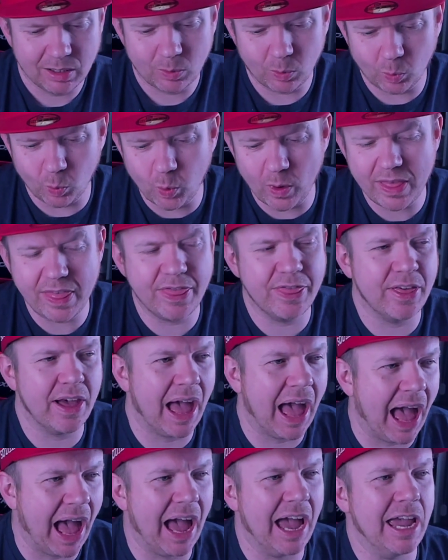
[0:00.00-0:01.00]
With the
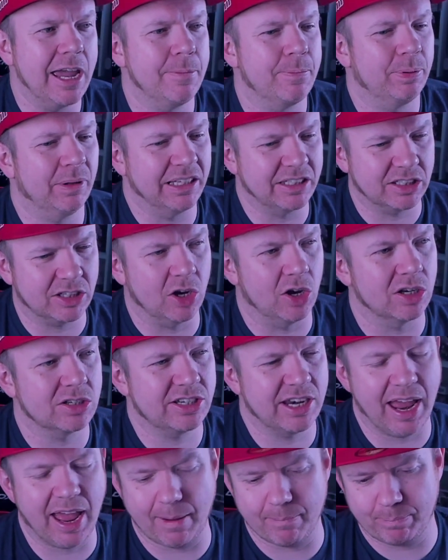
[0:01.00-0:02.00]
hype. Let's go,
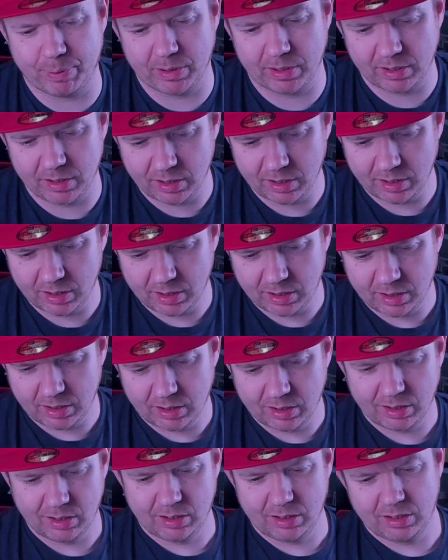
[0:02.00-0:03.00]
champ.
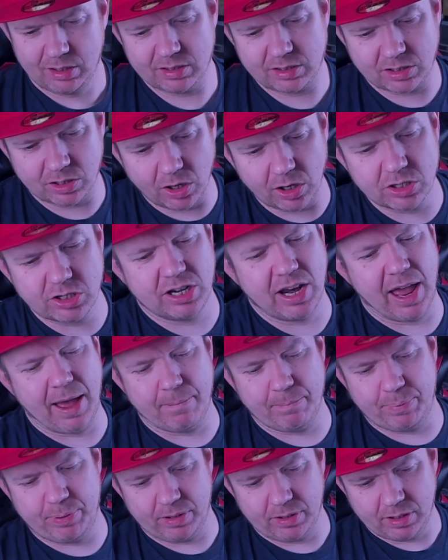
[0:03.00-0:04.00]
Let's go,
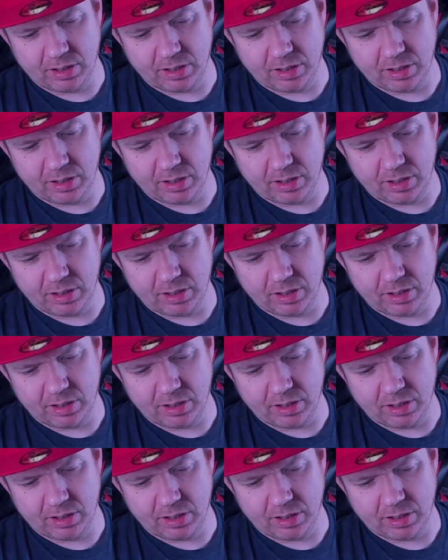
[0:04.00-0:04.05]
champ.